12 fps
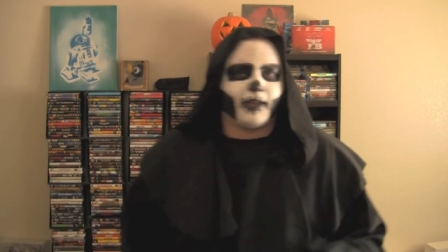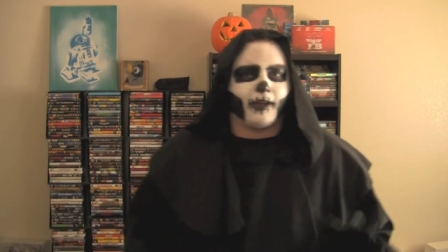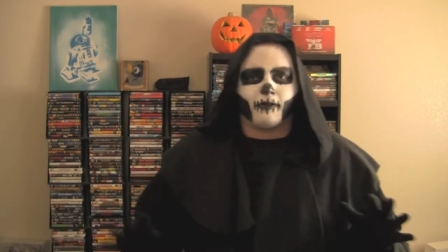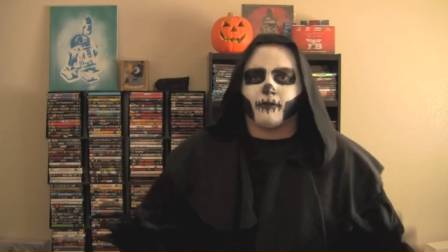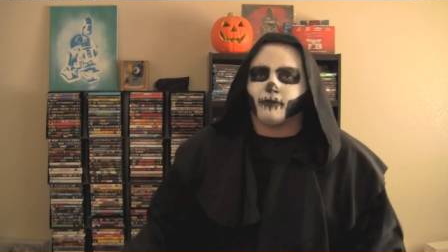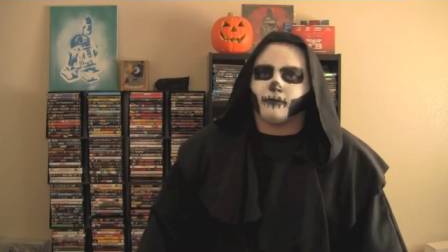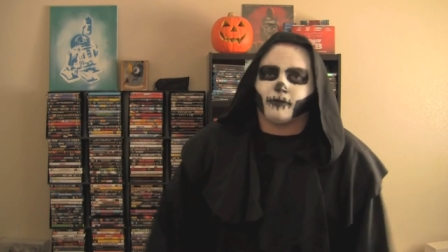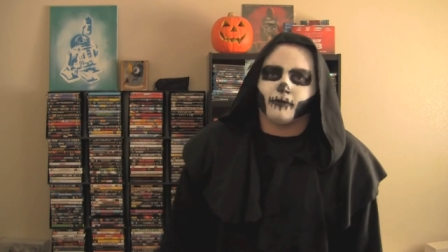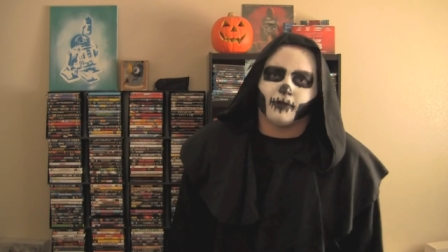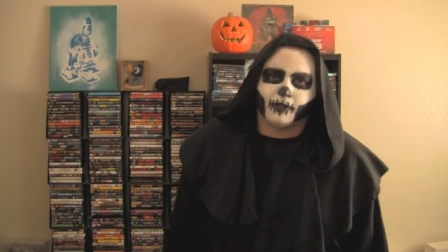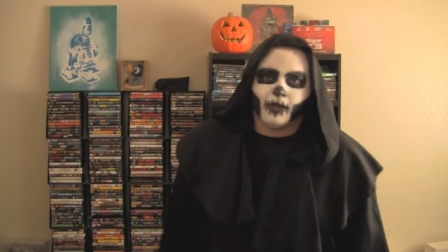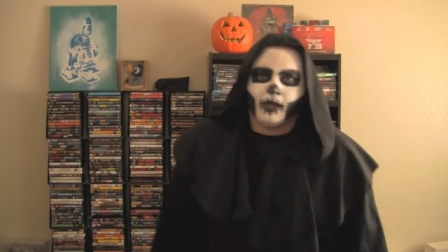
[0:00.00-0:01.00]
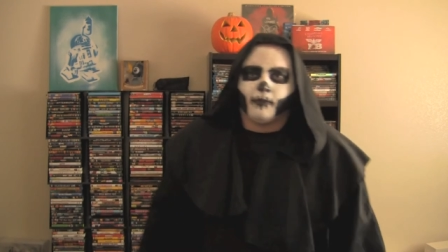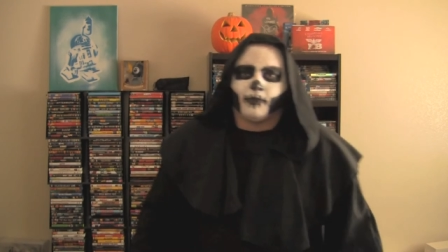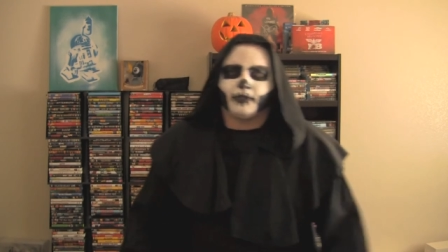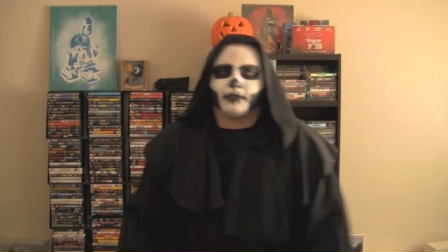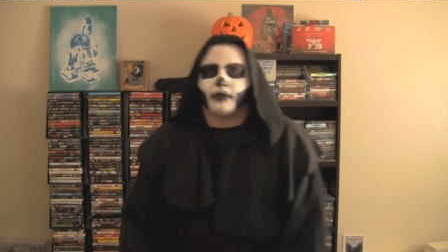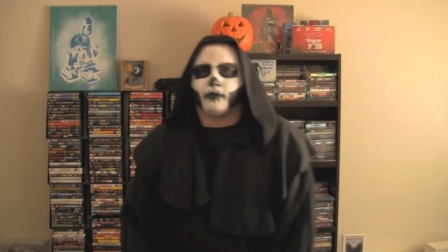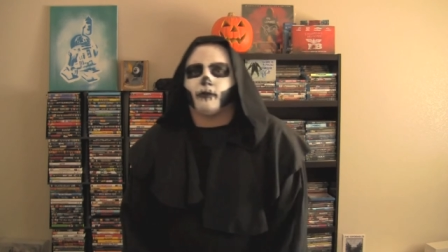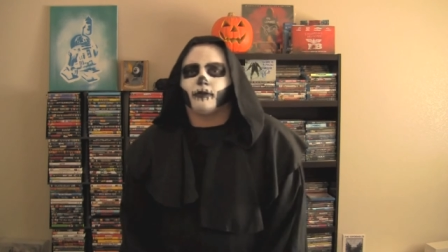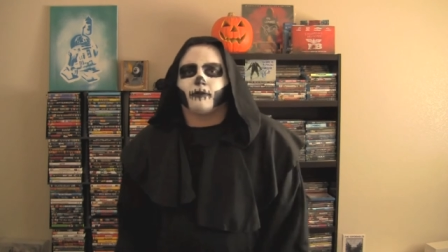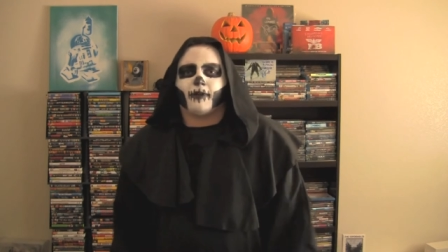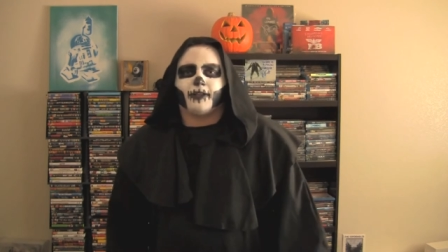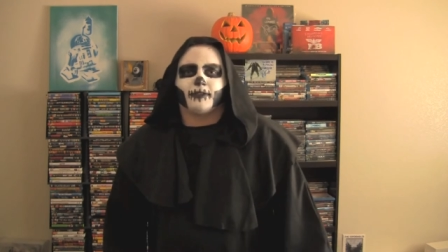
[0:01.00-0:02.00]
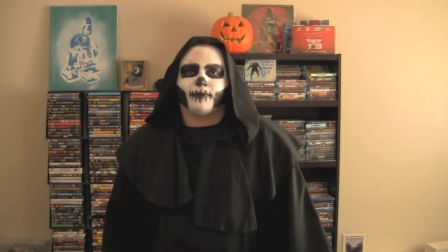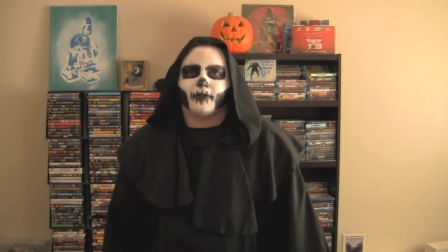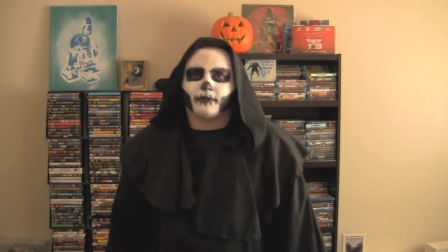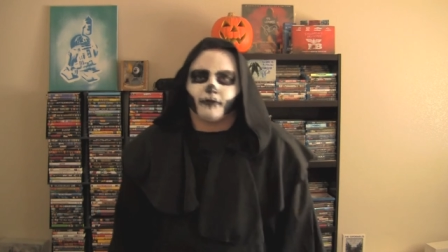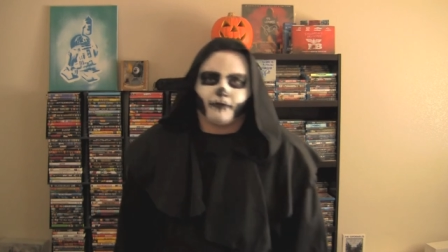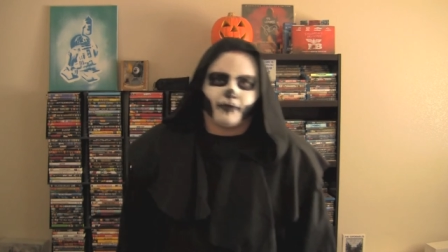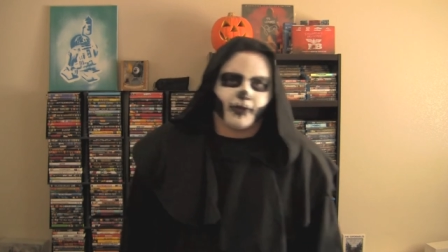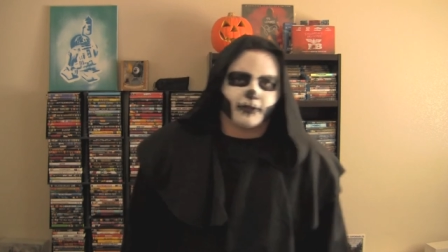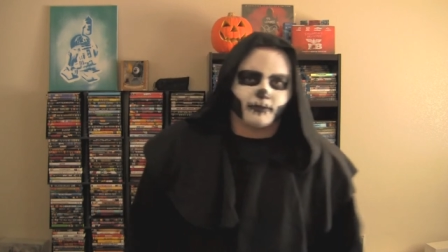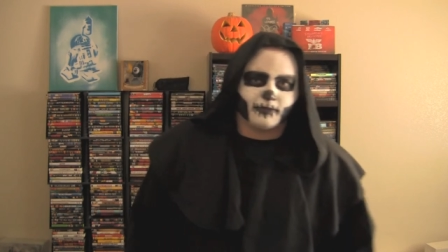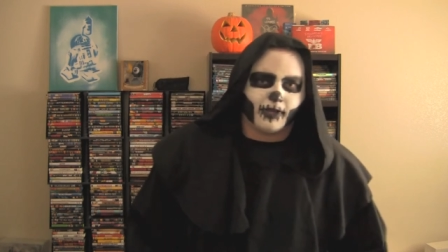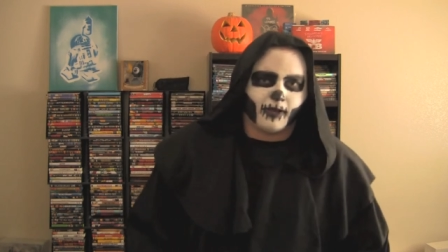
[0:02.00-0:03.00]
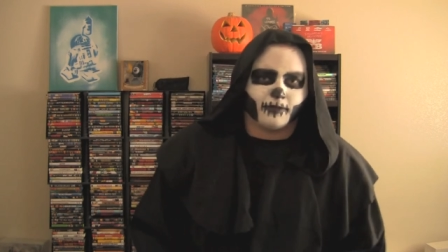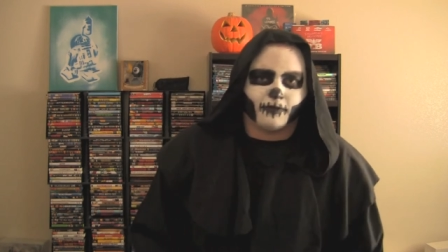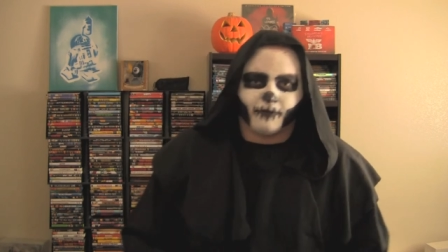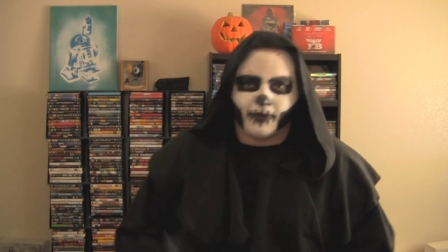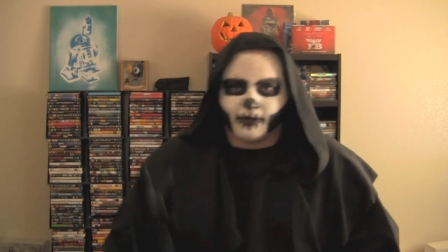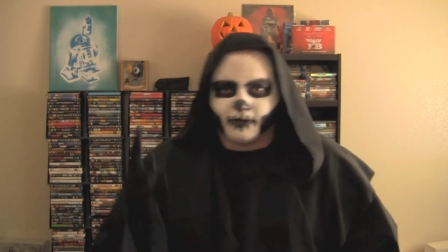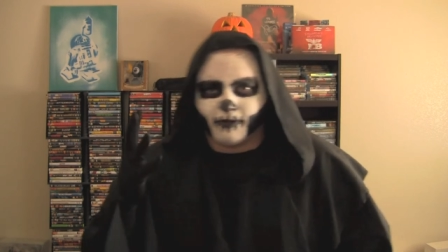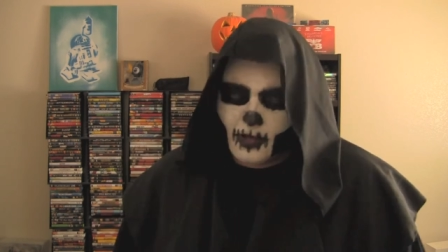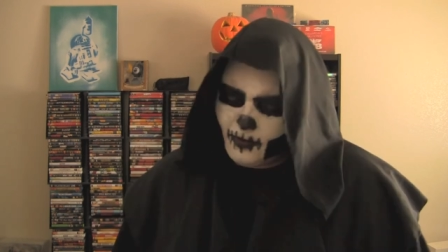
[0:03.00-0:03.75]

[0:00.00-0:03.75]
I ain't going to ruin it, but it's cool. Great special effects from Tom Savini.